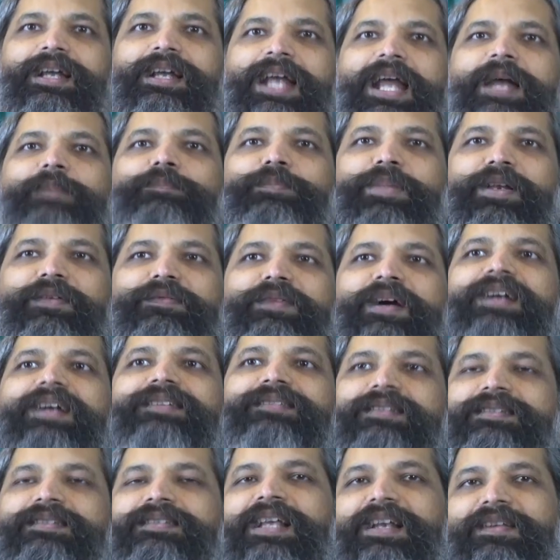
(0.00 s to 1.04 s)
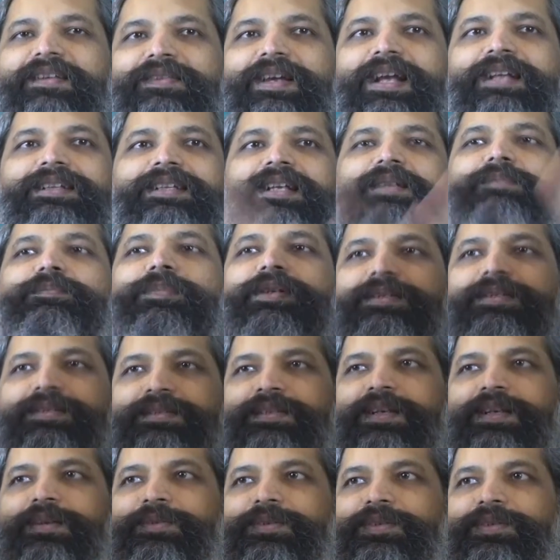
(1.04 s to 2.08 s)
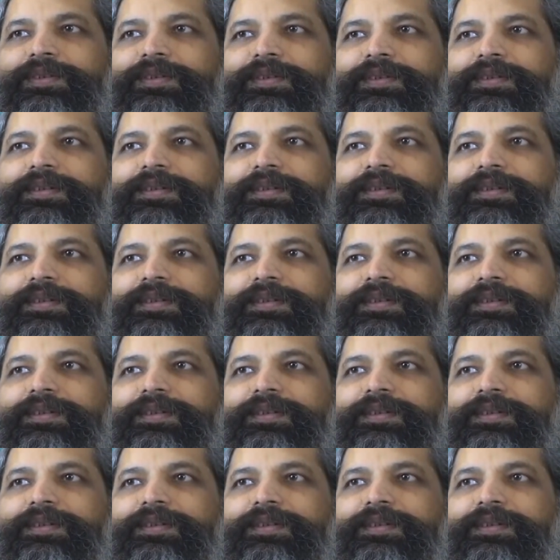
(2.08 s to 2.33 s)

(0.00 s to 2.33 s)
amplifies itself and then bursts out